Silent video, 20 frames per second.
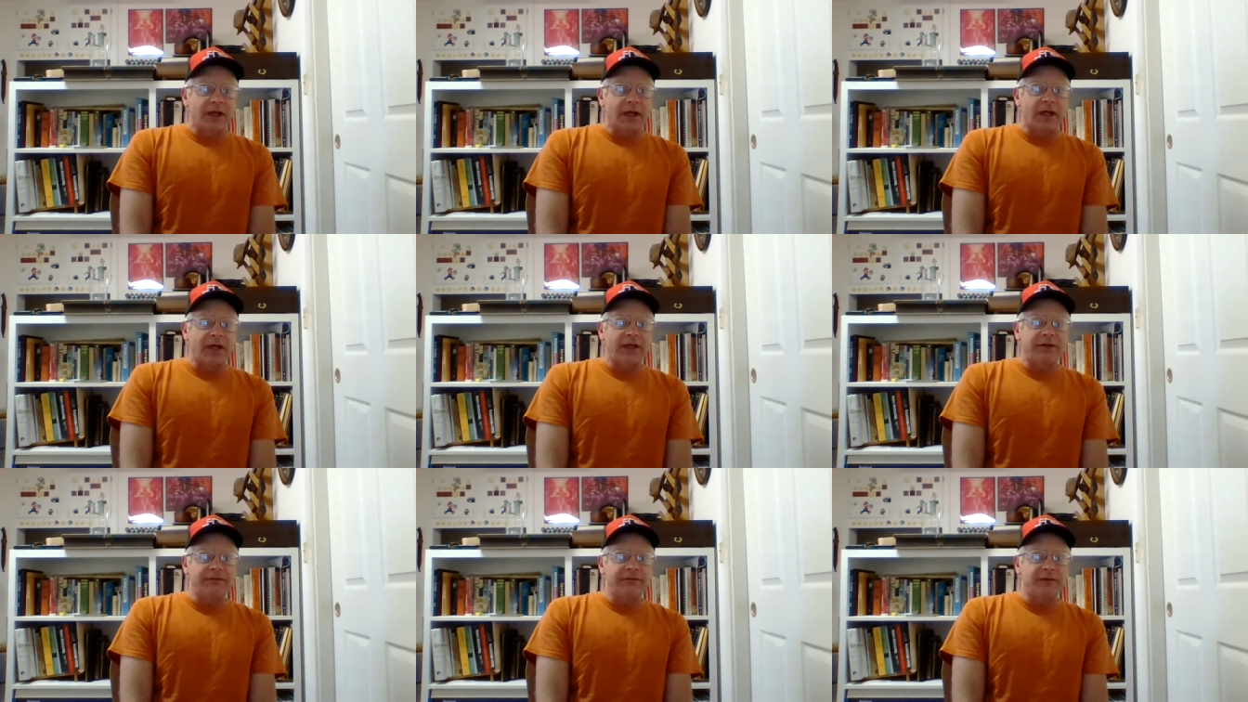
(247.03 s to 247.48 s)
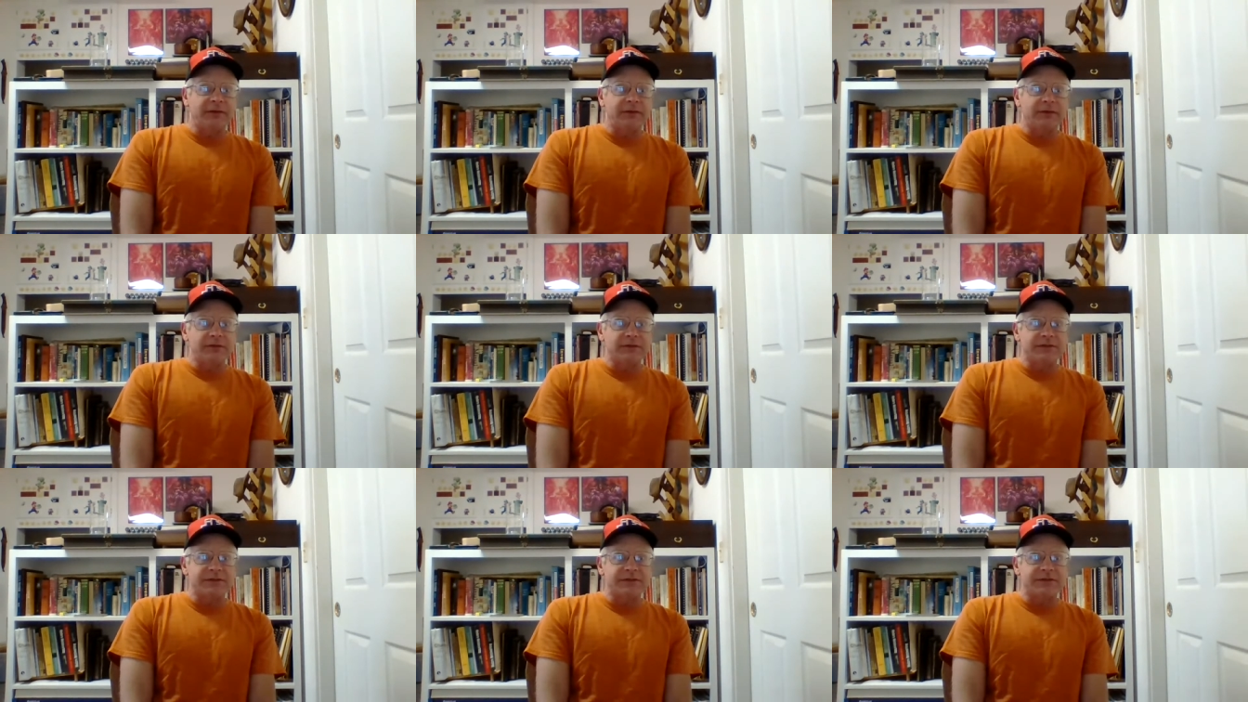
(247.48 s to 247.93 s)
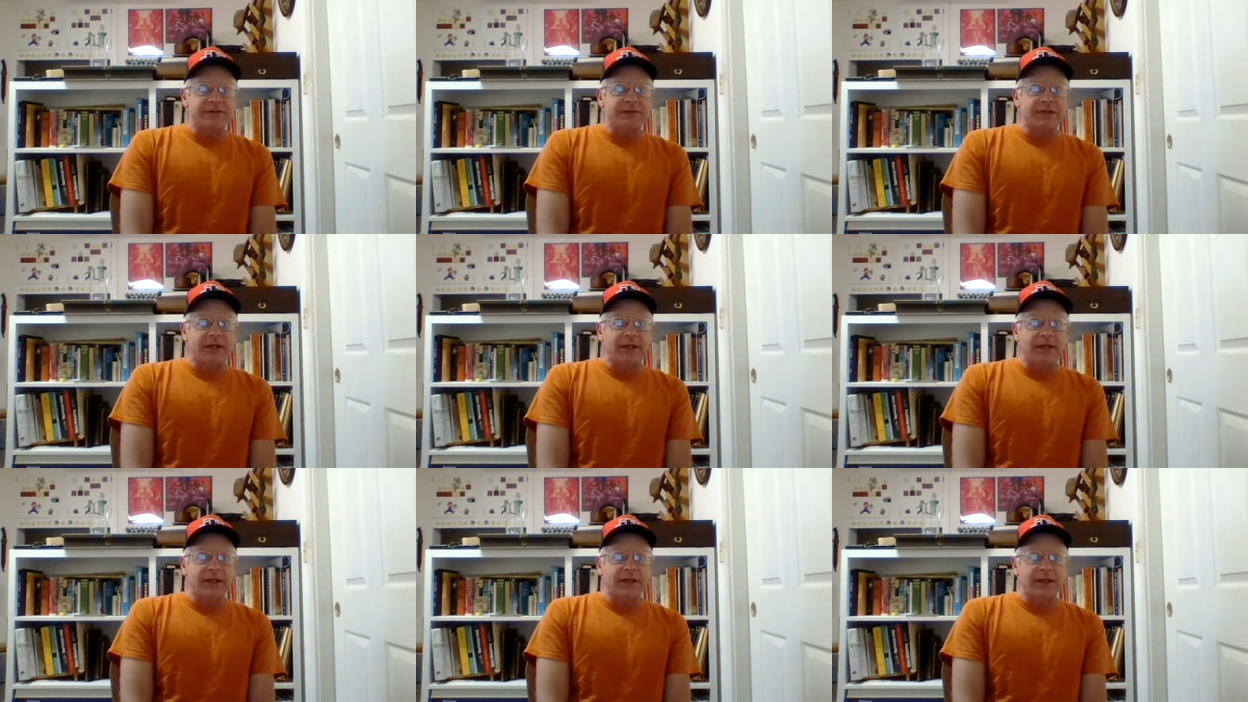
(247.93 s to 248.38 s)
I've used
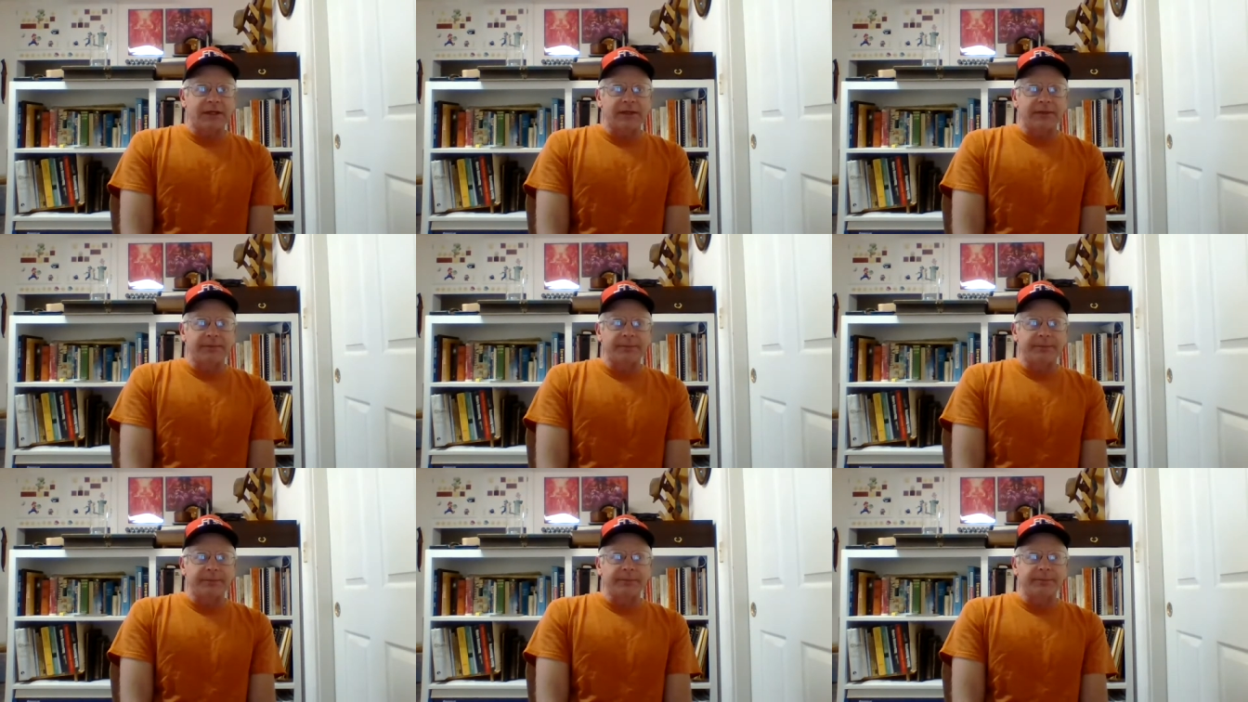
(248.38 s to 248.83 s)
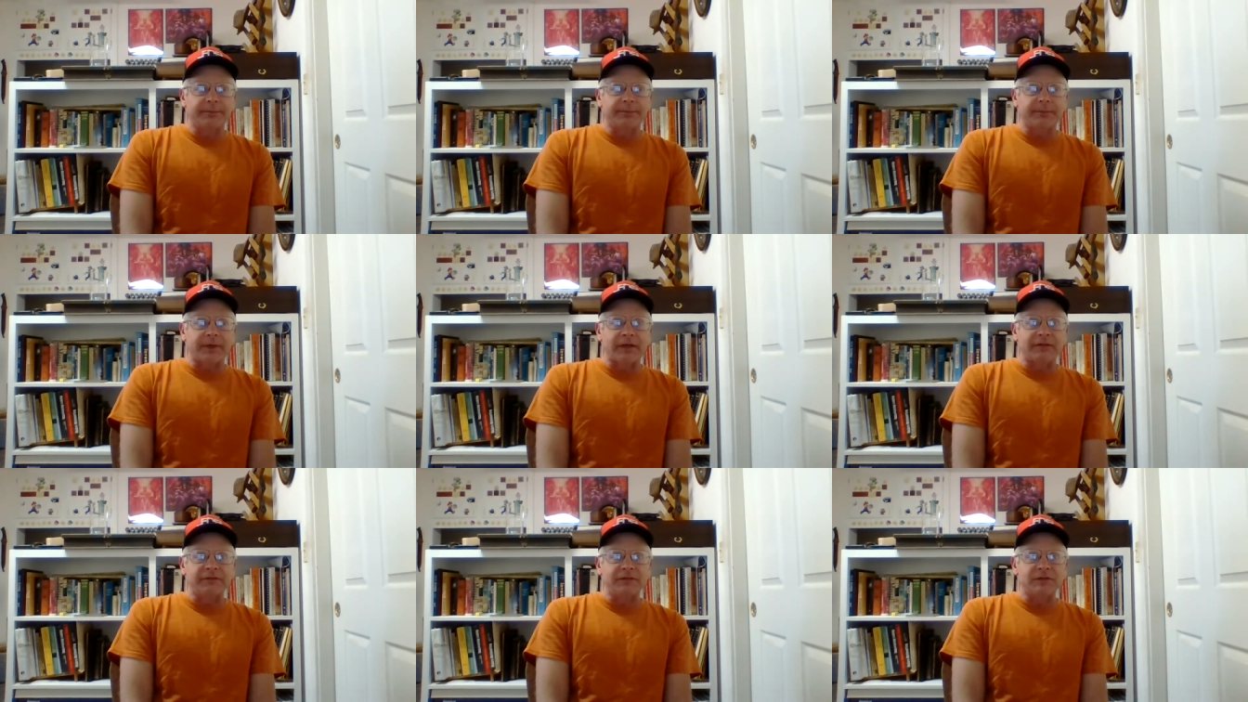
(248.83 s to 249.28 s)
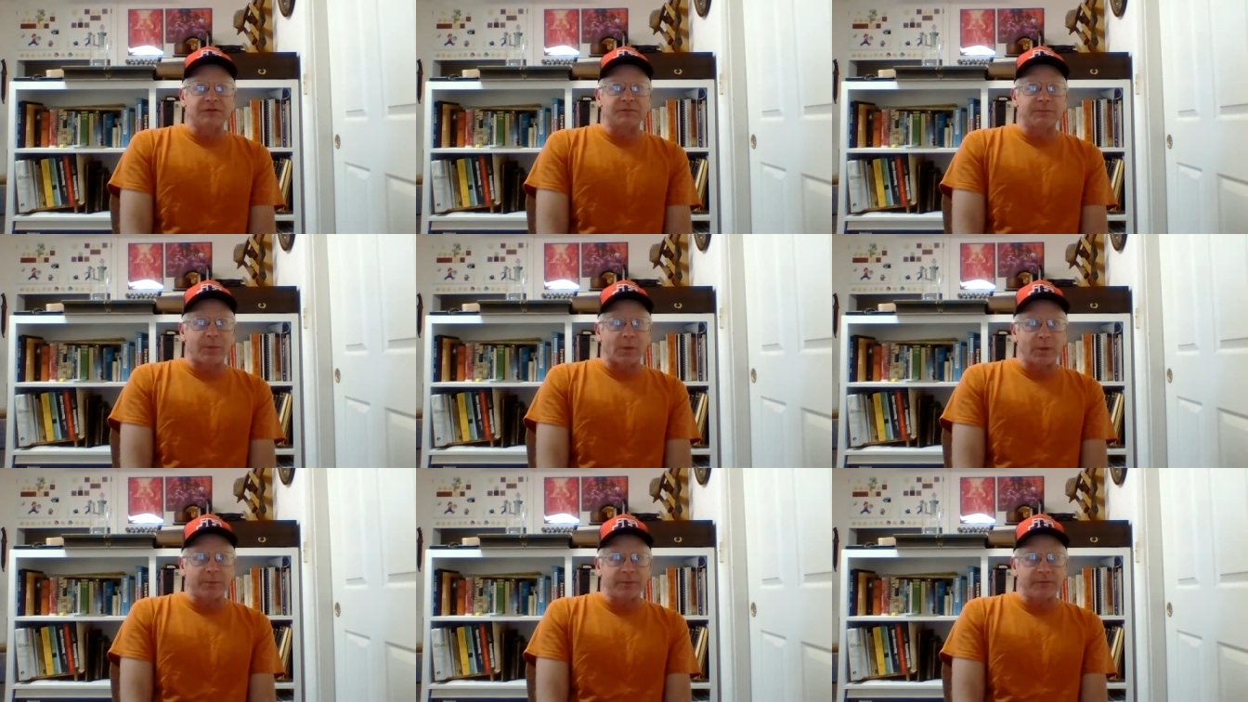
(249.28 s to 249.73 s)
uh, I've
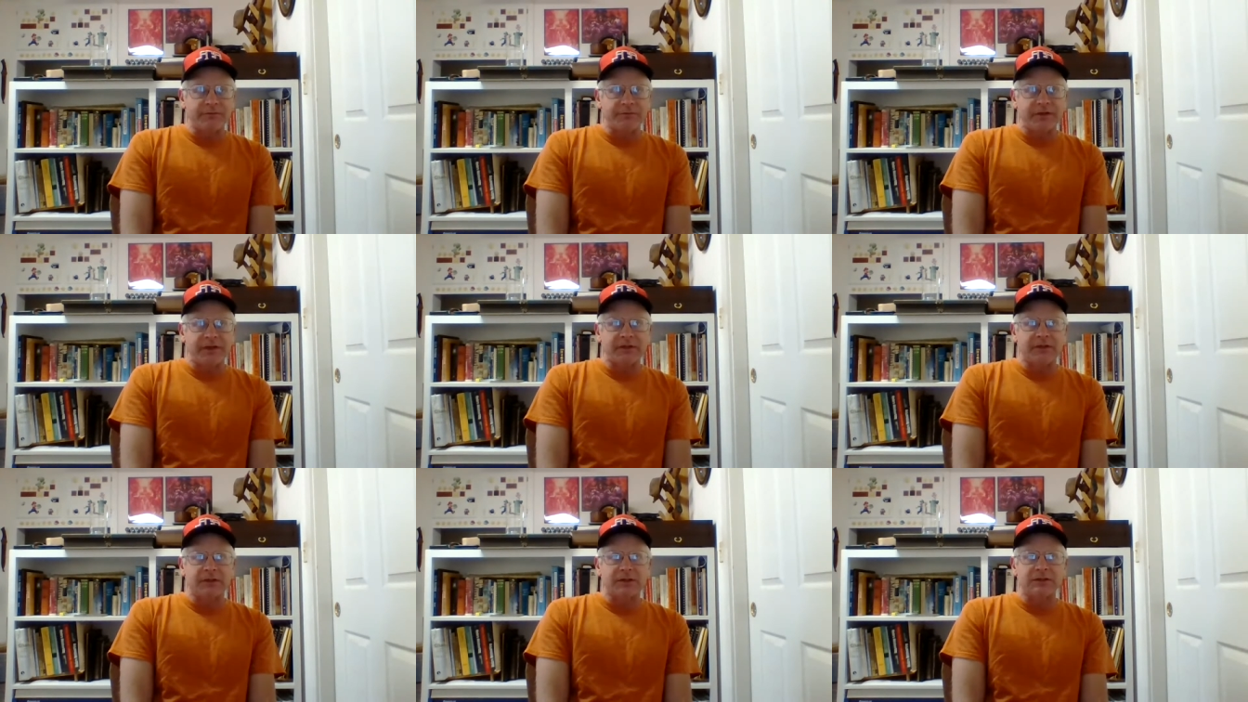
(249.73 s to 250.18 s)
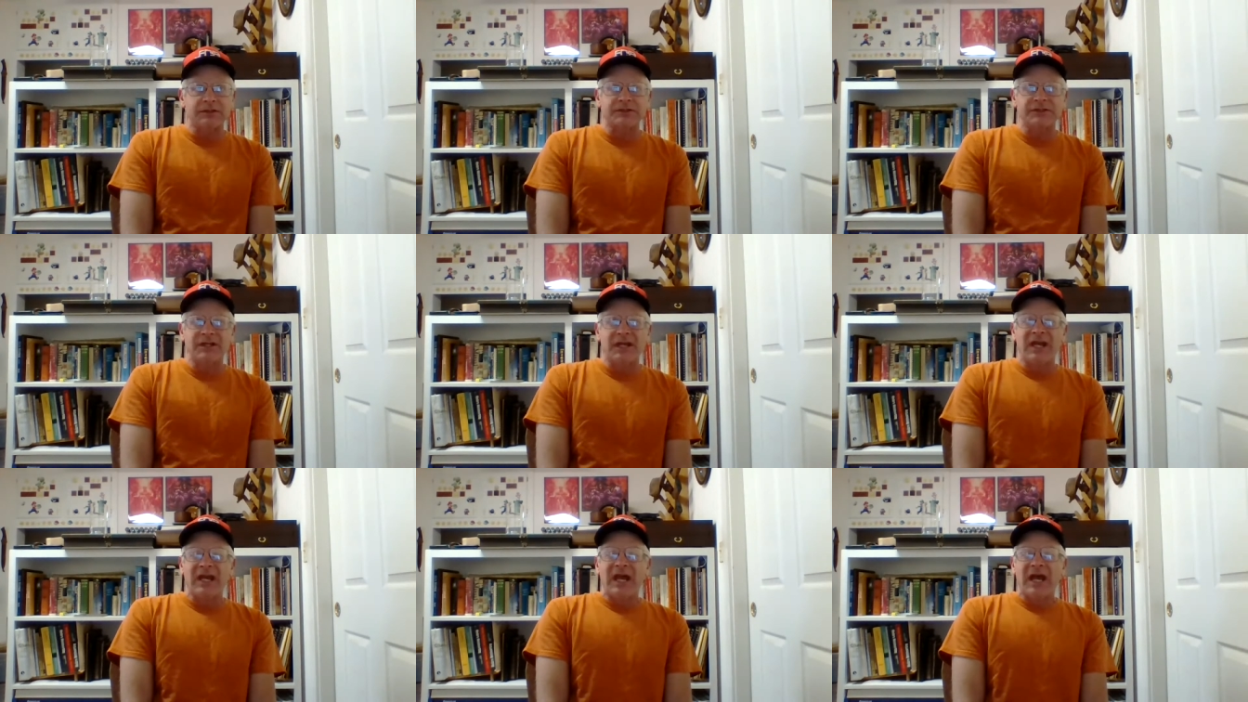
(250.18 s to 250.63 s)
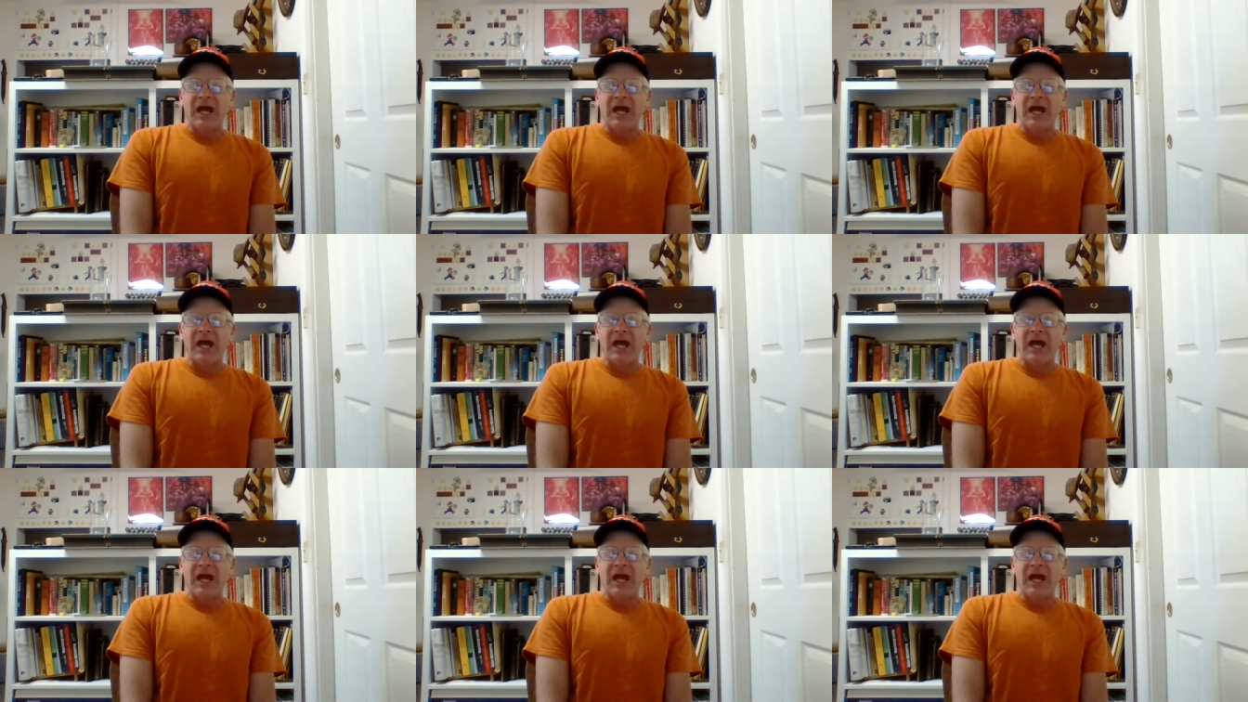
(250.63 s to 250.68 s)
used Boardman feeders.